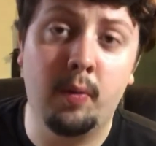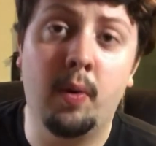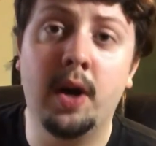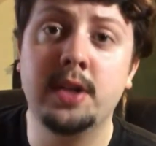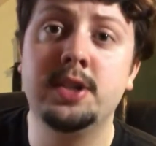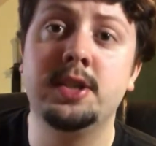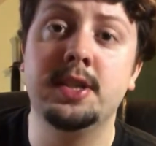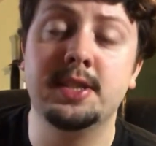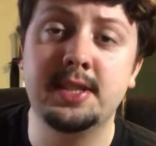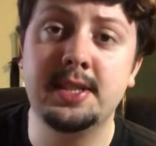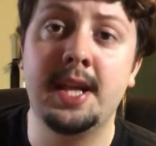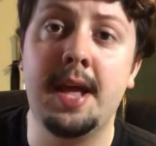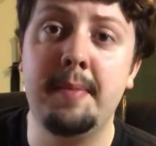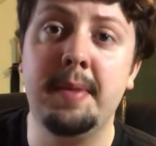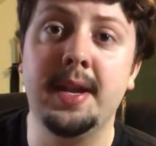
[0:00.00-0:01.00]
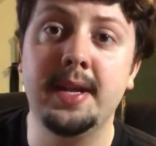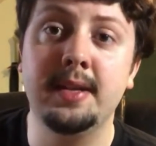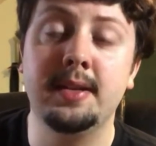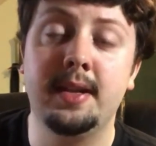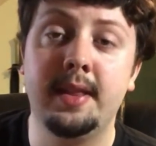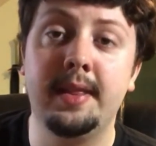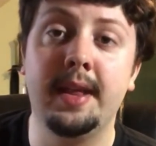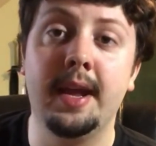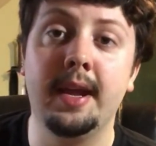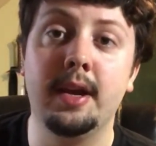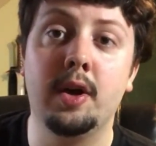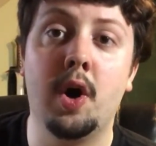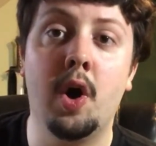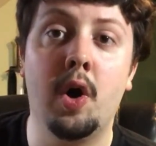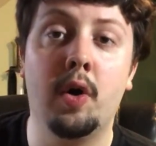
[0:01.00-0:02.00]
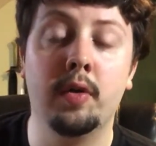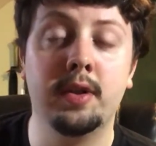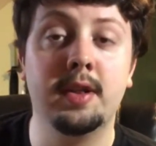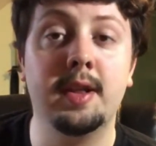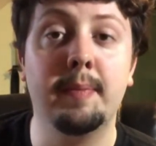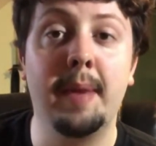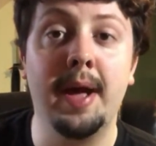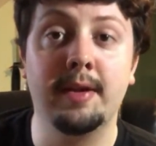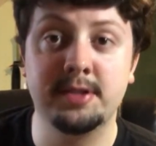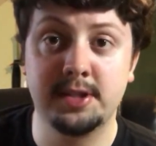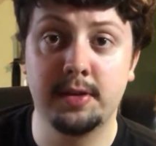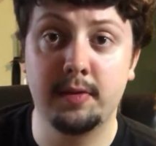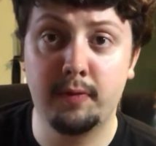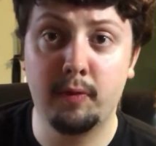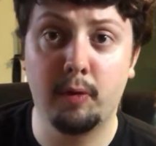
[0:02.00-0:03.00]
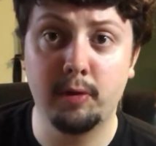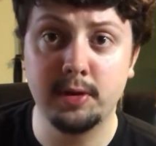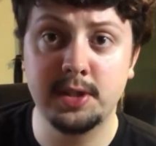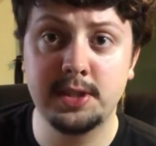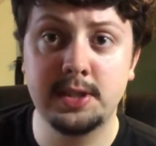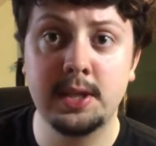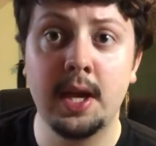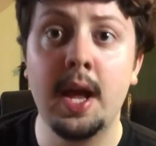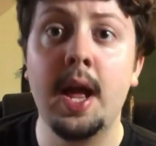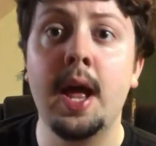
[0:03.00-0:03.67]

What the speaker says: watch this 10-minute thing called The Balance of the Force.